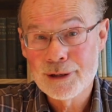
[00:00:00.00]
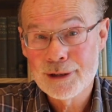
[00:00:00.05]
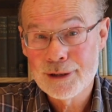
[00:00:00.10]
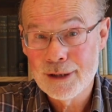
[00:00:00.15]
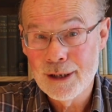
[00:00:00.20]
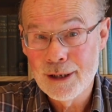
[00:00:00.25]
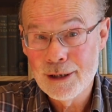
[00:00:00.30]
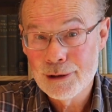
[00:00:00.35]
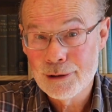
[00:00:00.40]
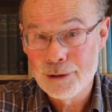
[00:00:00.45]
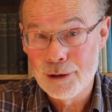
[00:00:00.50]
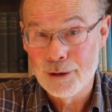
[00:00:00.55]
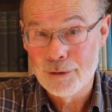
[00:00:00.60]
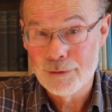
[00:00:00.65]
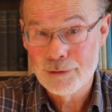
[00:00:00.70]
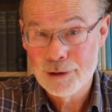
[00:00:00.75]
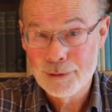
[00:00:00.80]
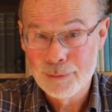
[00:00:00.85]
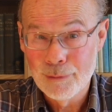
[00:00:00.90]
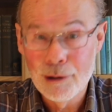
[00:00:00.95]
start
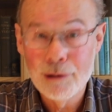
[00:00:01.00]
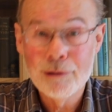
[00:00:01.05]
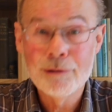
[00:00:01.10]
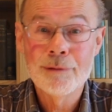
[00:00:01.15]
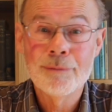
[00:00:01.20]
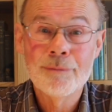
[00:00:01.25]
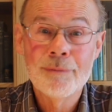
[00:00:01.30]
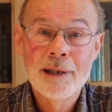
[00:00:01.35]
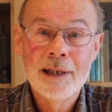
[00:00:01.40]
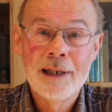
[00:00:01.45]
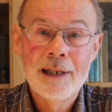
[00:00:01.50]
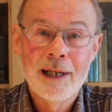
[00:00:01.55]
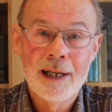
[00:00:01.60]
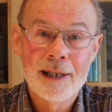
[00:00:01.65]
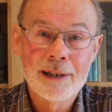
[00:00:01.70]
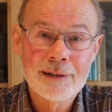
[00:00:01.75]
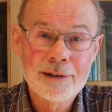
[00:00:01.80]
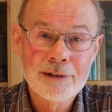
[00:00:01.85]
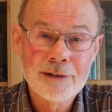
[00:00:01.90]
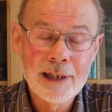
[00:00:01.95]
off small
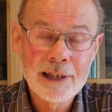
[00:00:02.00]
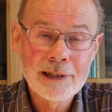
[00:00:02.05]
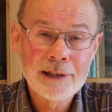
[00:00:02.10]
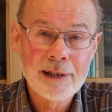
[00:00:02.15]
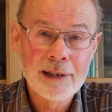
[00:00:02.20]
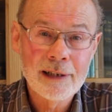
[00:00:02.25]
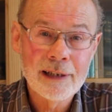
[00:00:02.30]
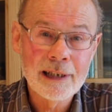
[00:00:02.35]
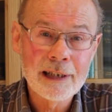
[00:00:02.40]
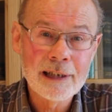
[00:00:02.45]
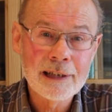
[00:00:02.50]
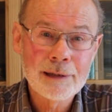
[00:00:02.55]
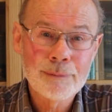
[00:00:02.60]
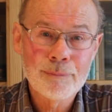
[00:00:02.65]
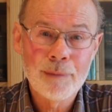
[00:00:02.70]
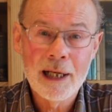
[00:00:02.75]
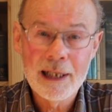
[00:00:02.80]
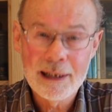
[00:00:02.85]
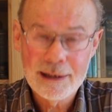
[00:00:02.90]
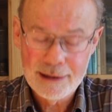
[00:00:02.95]
and gradually
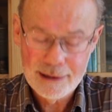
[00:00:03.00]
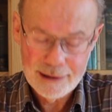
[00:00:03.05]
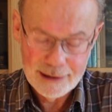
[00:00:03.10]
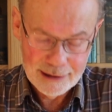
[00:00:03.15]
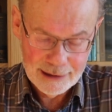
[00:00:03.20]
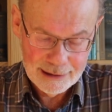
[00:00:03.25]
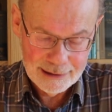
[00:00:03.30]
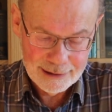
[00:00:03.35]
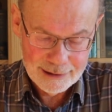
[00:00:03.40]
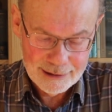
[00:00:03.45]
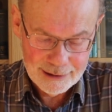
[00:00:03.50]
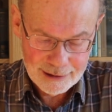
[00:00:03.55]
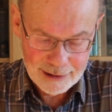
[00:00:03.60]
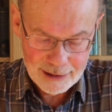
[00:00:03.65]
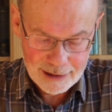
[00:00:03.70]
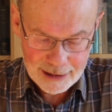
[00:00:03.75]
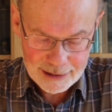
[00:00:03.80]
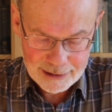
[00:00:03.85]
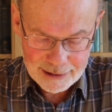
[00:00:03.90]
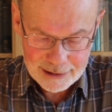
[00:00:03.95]
expand into the
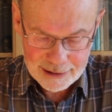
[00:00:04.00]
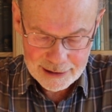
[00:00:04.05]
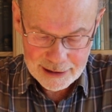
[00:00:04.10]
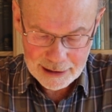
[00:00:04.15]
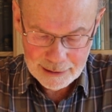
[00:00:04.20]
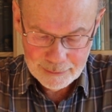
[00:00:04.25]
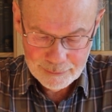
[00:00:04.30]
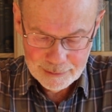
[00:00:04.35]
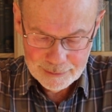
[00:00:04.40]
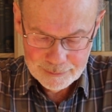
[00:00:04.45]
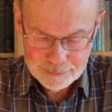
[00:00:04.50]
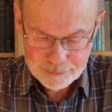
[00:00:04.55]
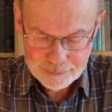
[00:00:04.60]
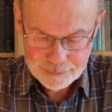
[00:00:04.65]
landscape.